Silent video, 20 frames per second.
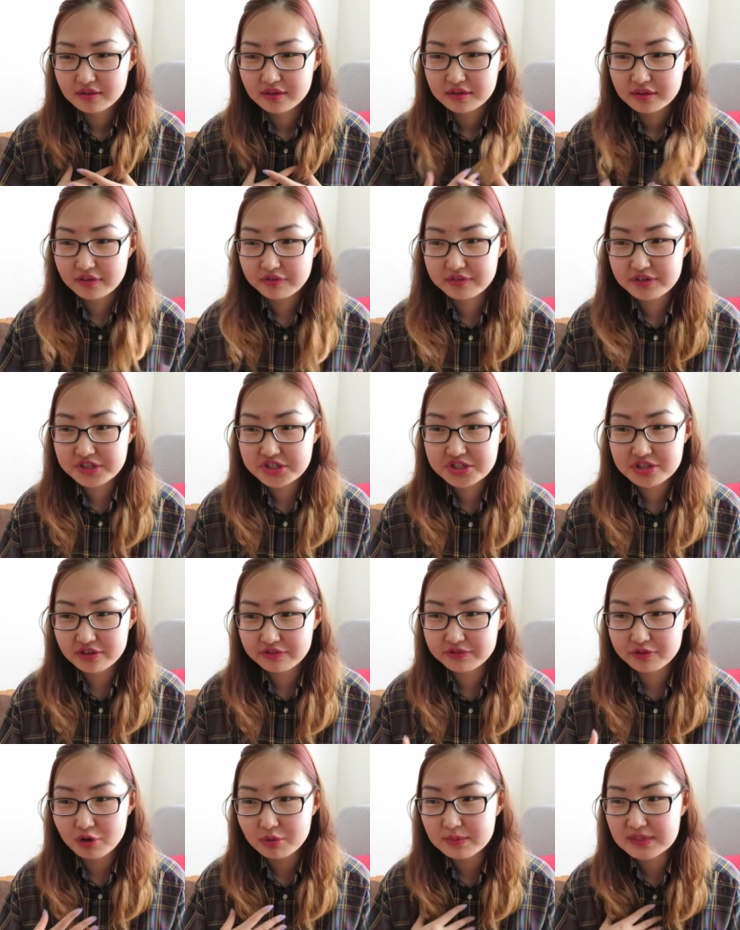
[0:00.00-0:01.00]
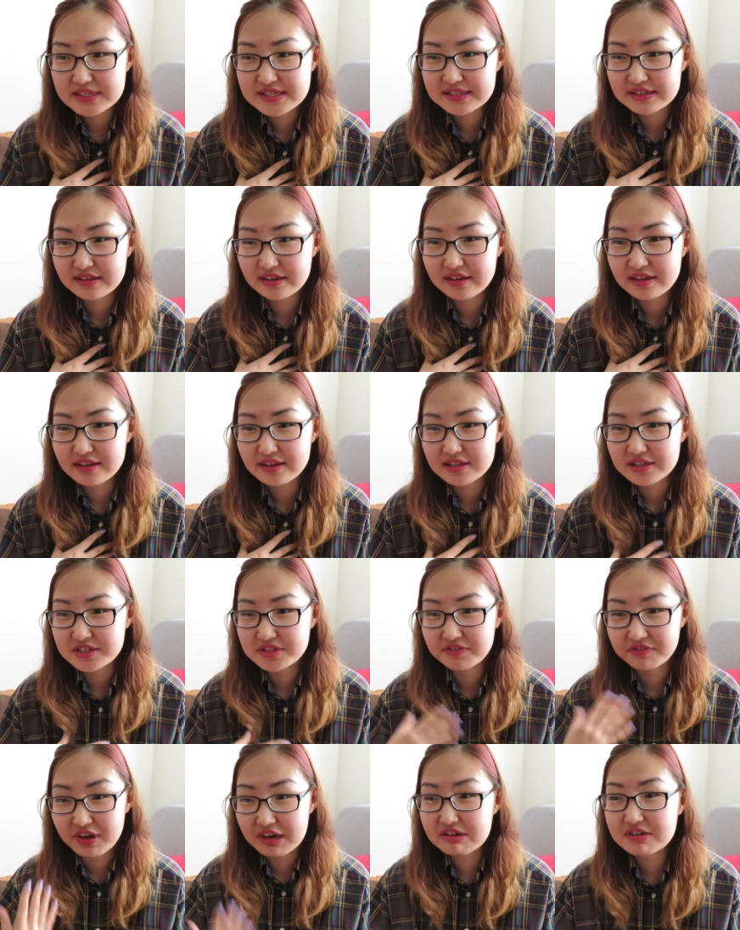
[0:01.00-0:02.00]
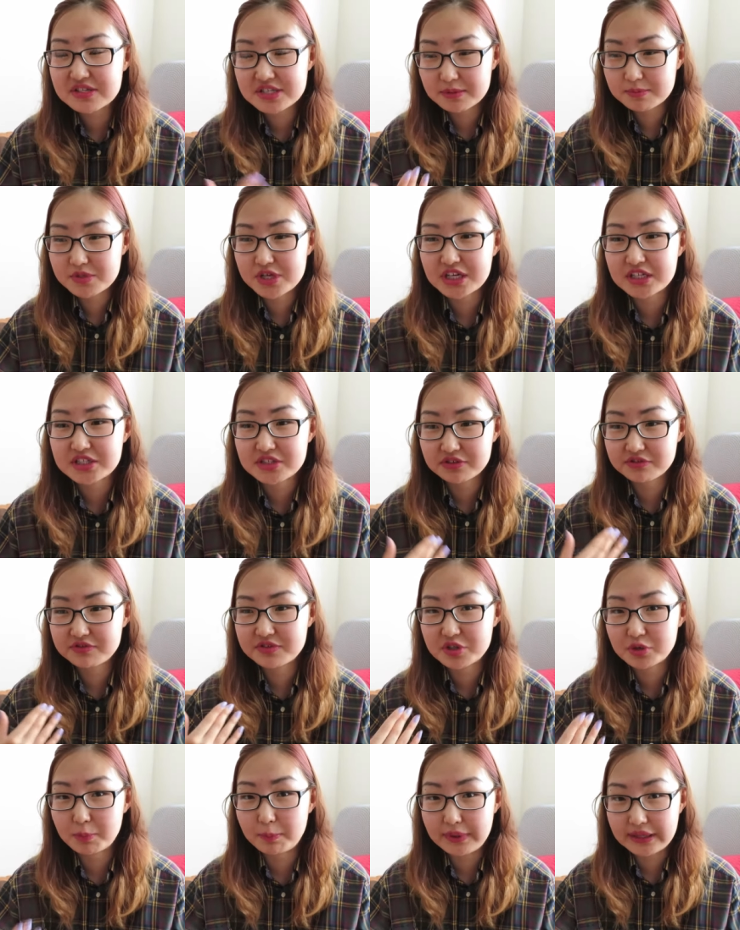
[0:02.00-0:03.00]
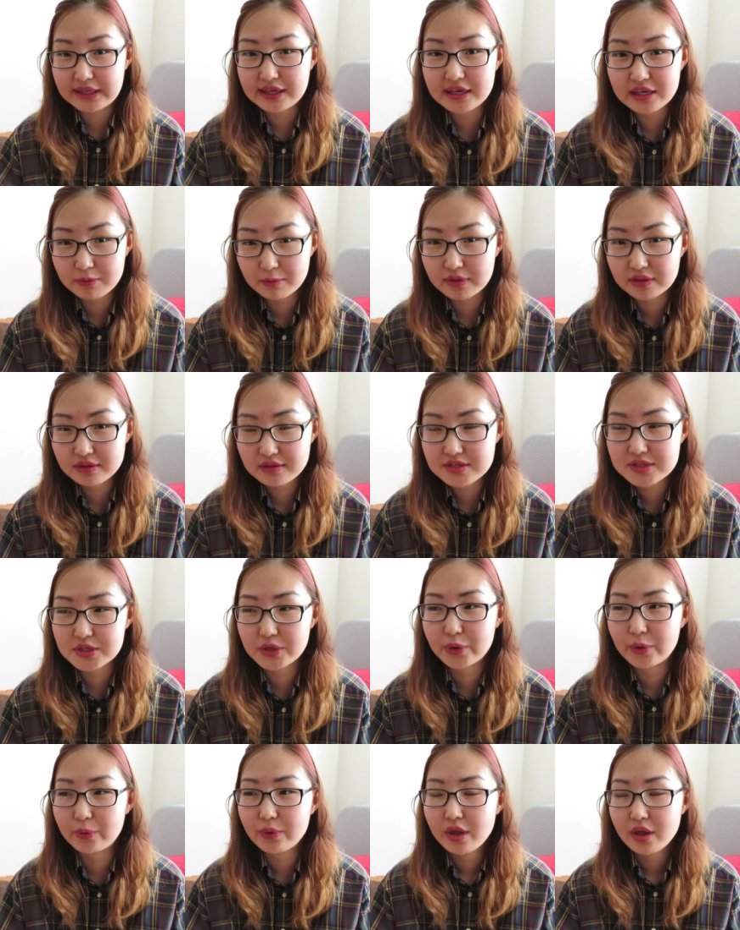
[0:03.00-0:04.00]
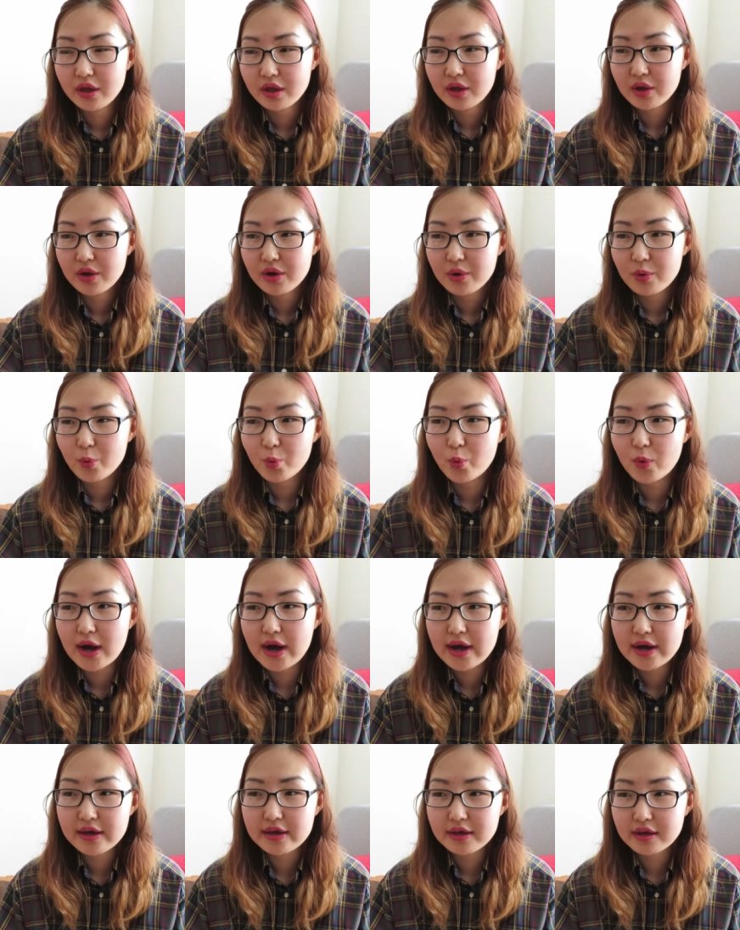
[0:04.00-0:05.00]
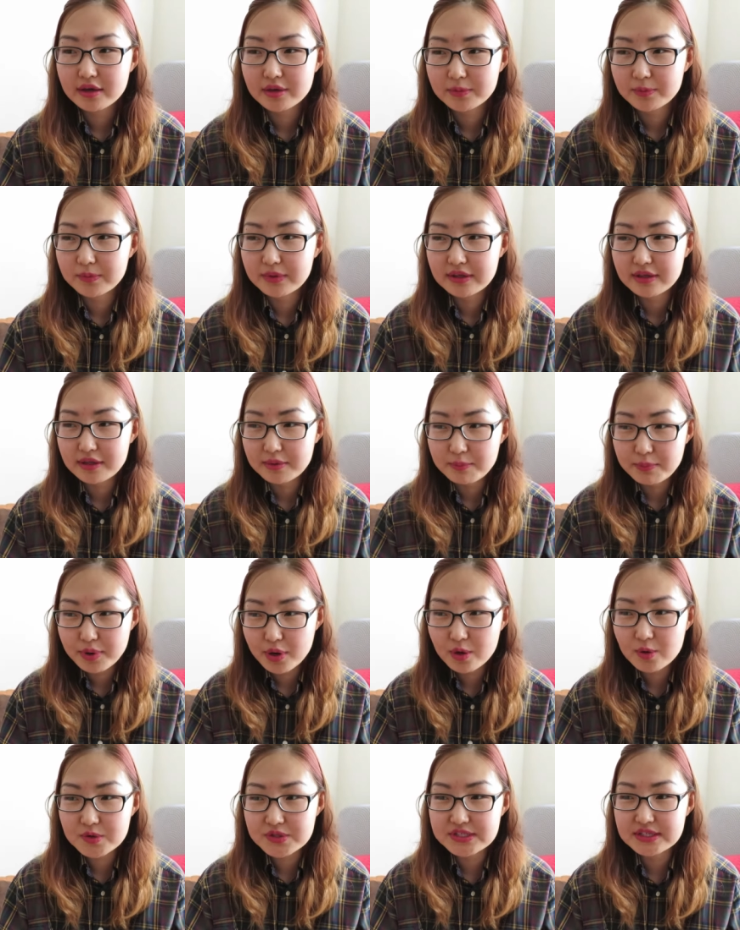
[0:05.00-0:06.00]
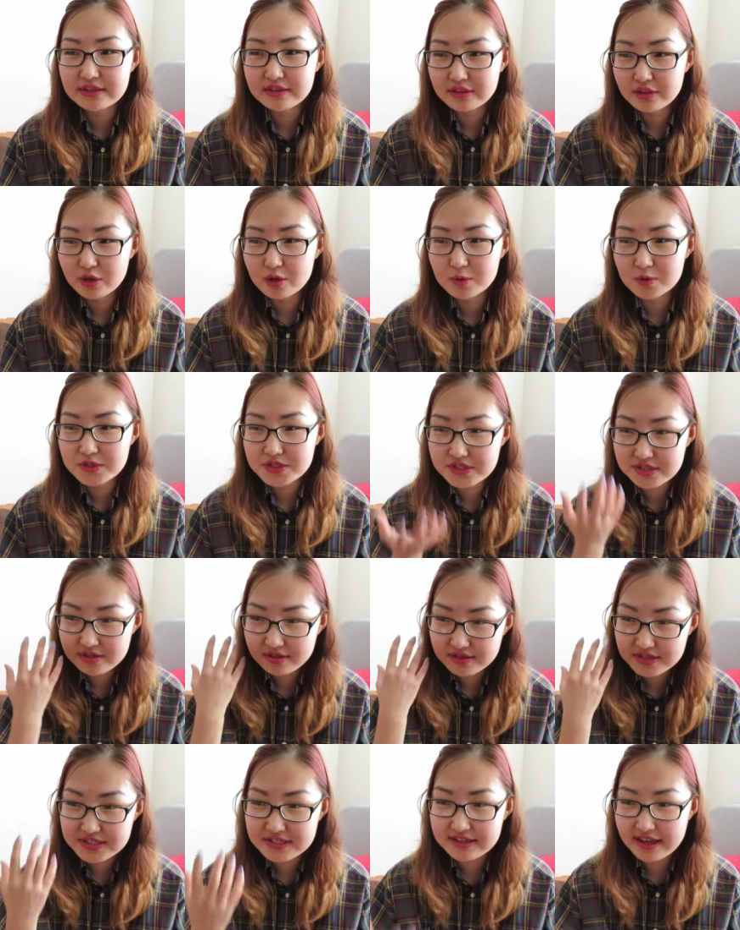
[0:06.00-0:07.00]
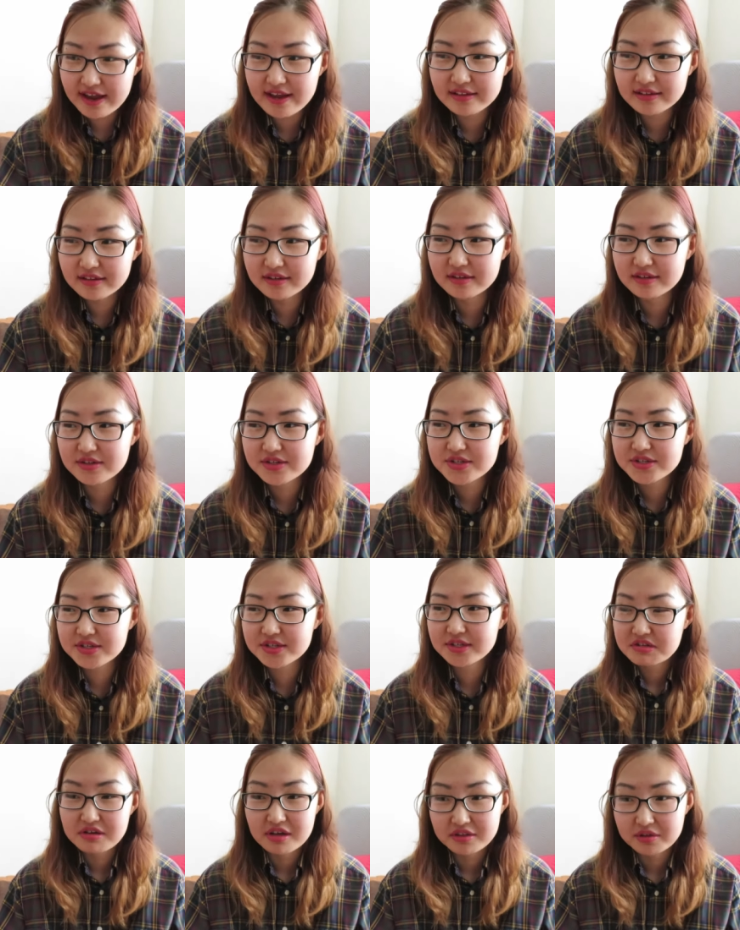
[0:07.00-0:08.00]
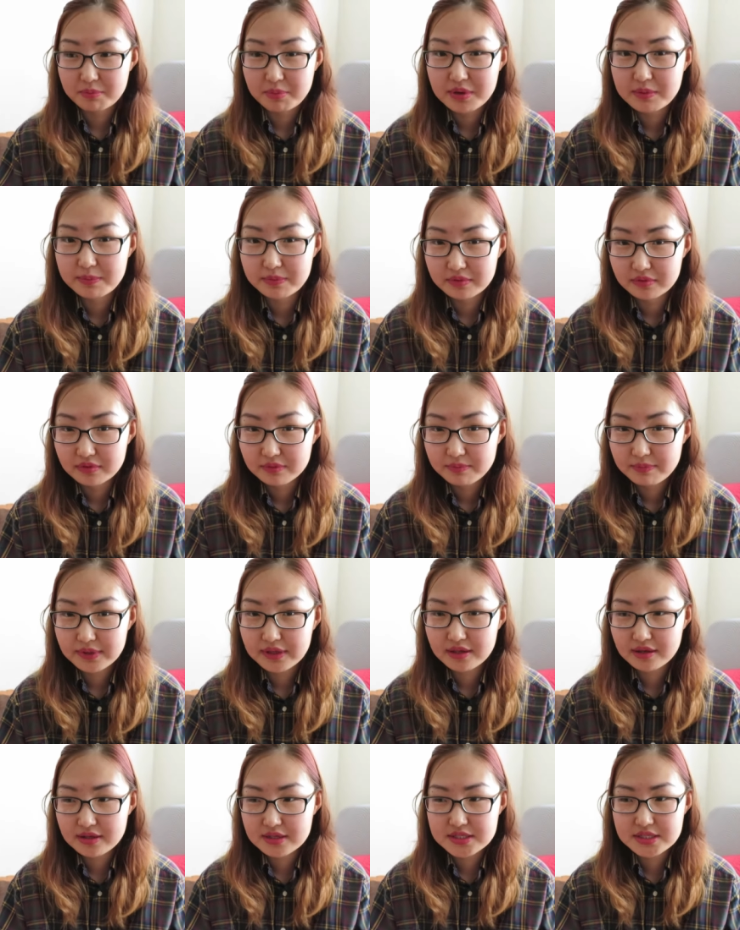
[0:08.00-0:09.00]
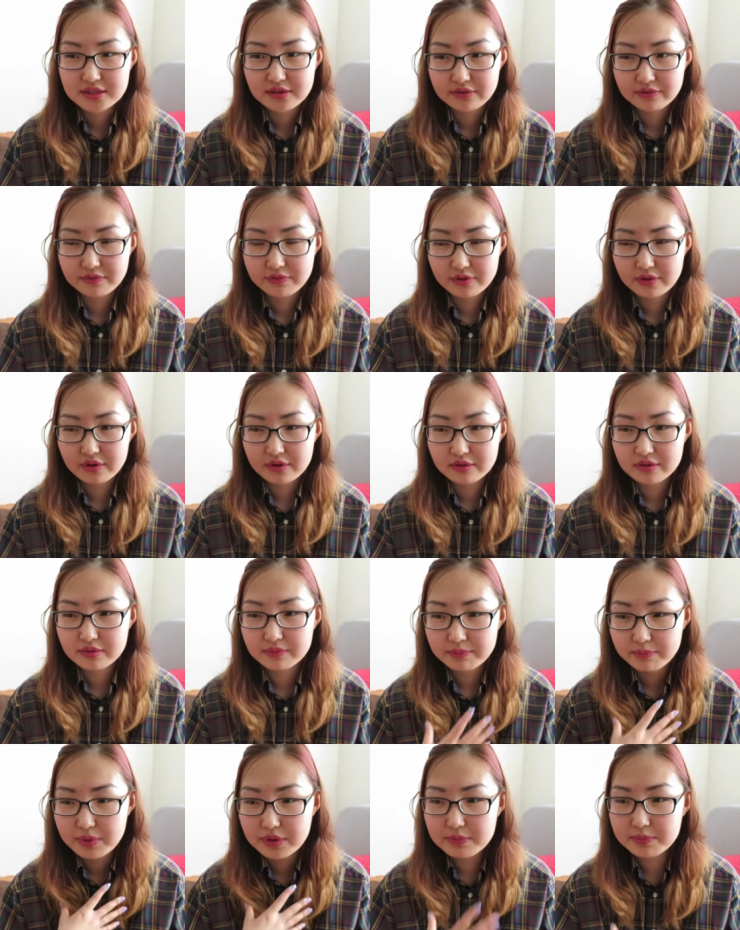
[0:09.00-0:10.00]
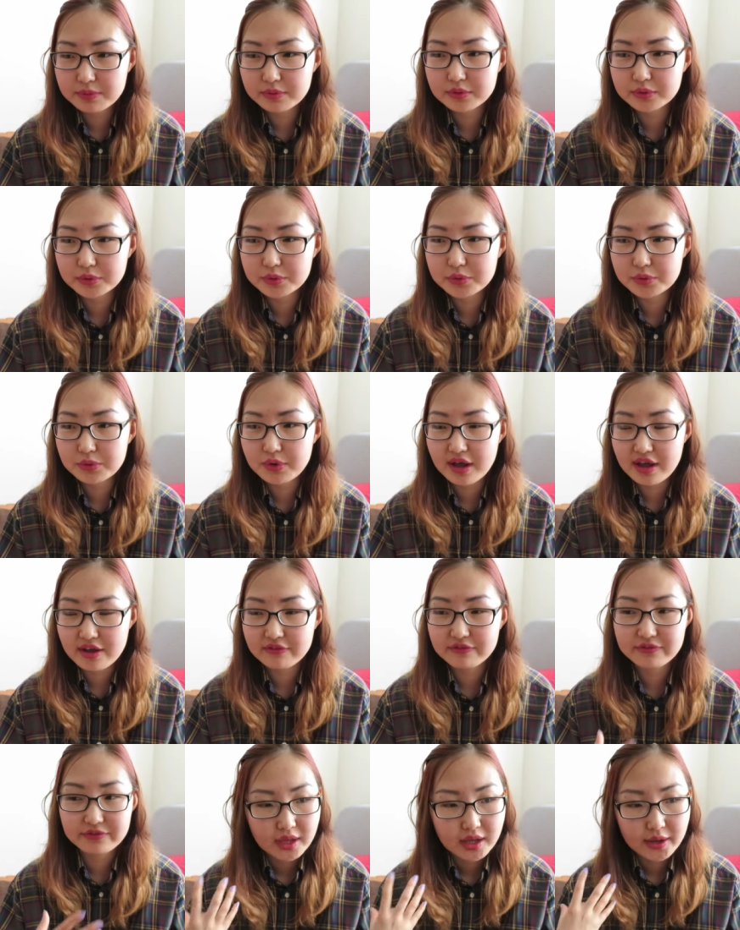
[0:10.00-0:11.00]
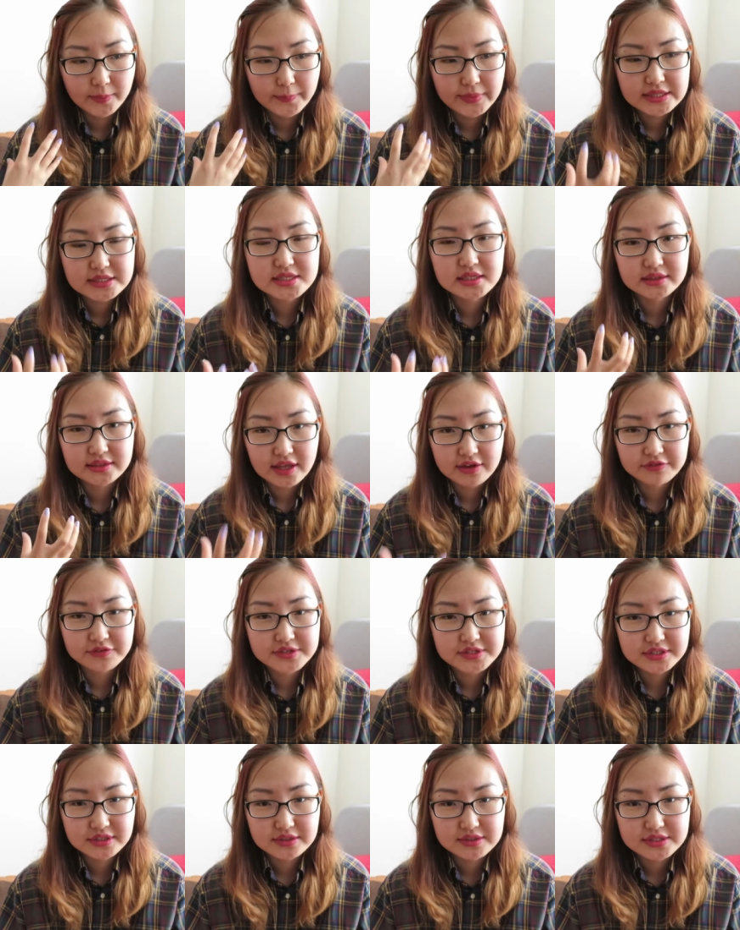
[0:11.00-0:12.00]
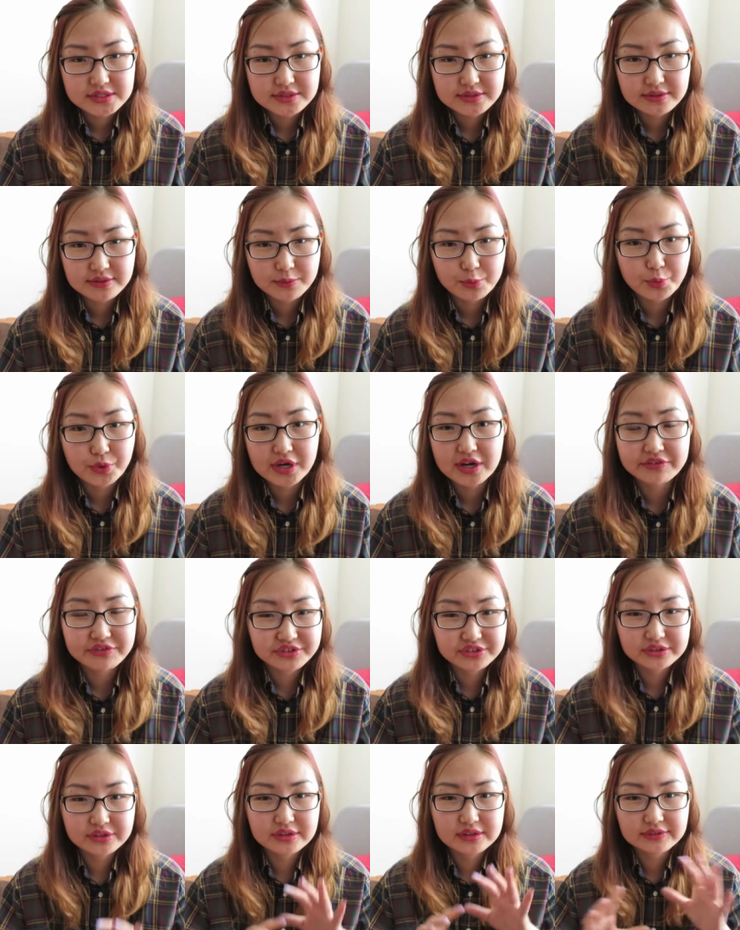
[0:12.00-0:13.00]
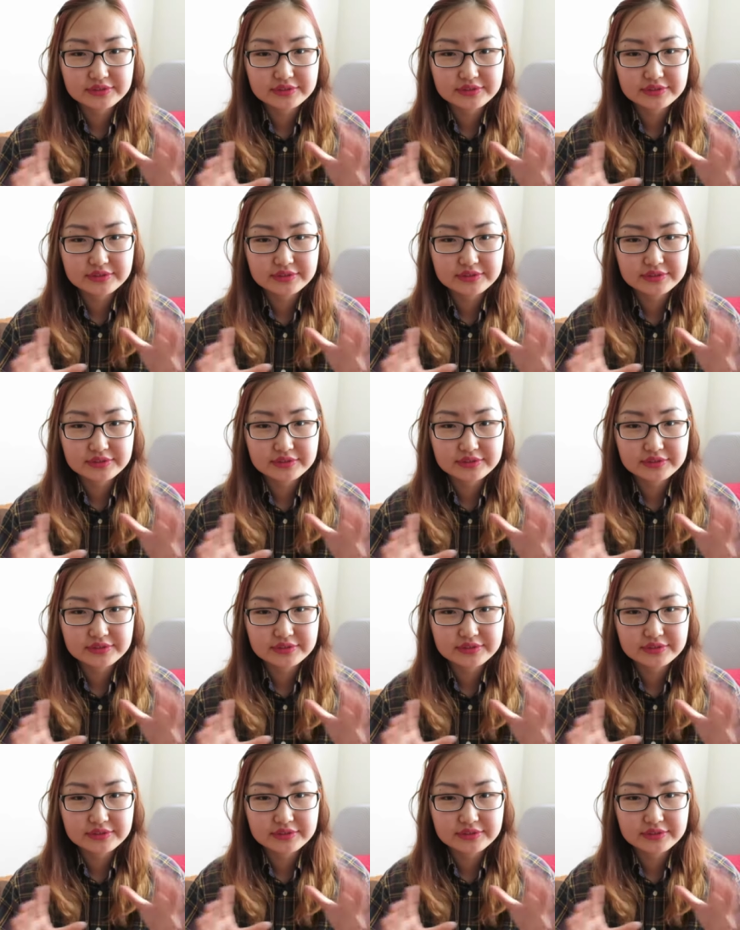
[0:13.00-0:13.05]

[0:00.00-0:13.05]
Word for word: the definition of normalcy is very subjective to begin with. So why are we imposing those standards to other people? Because for people who have uh, mental deficits, whatever